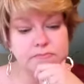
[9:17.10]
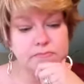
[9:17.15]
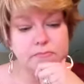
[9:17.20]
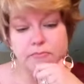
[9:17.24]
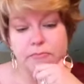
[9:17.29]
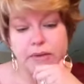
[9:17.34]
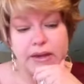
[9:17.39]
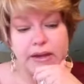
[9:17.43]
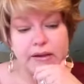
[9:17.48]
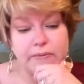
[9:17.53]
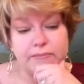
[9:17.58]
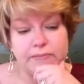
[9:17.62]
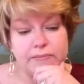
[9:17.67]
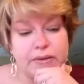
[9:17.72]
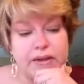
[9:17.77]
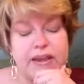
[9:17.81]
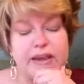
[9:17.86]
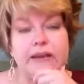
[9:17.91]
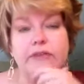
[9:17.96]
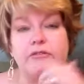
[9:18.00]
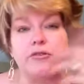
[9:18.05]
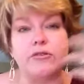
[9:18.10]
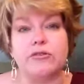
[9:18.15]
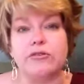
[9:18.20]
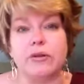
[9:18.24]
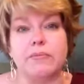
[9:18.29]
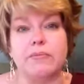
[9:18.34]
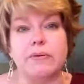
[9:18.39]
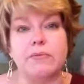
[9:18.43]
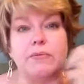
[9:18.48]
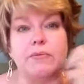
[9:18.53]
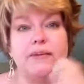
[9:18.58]
Many, many answers.
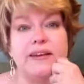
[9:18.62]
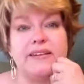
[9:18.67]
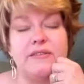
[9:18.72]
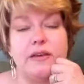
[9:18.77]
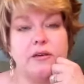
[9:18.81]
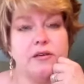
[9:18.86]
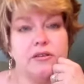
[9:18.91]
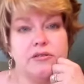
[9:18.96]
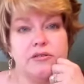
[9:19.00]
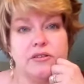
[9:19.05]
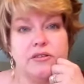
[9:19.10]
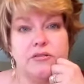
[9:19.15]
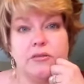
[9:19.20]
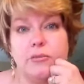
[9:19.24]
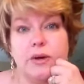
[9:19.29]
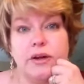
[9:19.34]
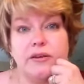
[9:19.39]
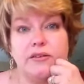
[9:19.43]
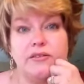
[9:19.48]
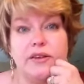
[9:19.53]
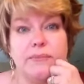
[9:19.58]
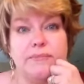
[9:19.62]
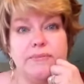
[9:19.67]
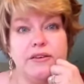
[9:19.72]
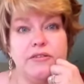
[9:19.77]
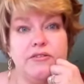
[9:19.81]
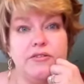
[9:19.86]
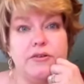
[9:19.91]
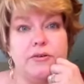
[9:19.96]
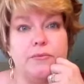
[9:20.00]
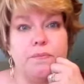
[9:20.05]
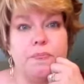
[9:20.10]
Some people might say, oh, just the one he stepped
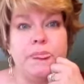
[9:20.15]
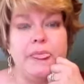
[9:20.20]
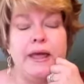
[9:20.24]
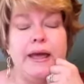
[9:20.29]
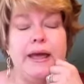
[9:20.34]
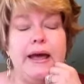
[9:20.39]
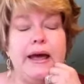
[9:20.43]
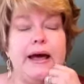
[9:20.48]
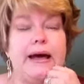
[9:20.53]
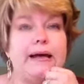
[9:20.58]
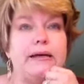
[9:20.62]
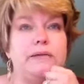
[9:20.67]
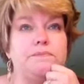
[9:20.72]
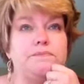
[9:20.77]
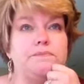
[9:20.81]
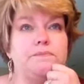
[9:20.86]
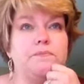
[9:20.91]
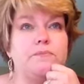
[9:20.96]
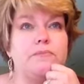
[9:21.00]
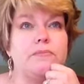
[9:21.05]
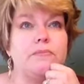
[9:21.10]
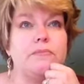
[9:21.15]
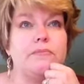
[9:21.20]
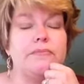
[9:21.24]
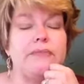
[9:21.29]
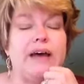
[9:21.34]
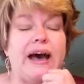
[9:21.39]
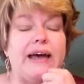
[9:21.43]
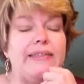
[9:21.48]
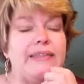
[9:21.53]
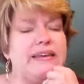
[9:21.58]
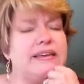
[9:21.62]
into.
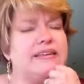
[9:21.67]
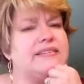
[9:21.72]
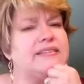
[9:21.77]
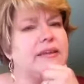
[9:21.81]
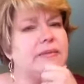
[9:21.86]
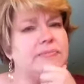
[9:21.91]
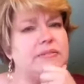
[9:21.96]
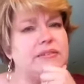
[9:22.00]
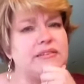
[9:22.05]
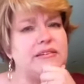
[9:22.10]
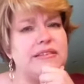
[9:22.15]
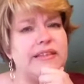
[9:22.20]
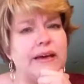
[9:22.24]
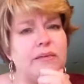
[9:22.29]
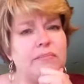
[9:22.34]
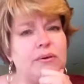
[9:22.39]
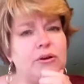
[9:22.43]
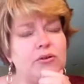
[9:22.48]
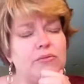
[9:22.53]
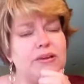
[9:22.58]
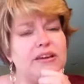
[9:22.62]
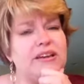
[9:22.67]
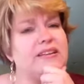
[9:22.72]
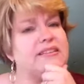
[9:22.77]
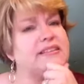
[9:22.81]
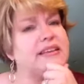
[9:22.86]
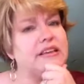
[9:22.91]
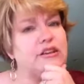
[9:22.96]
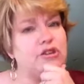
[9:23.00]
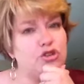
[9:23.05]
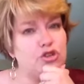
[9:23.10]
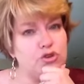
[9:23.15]
I think he stepped into that boat because
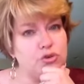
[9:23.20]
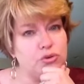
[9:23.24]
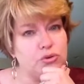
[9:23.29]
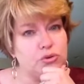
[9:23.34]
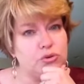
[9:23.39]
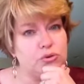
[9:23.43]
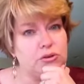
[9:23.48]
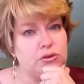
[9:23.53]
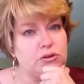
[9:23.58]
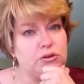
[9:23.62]
he knew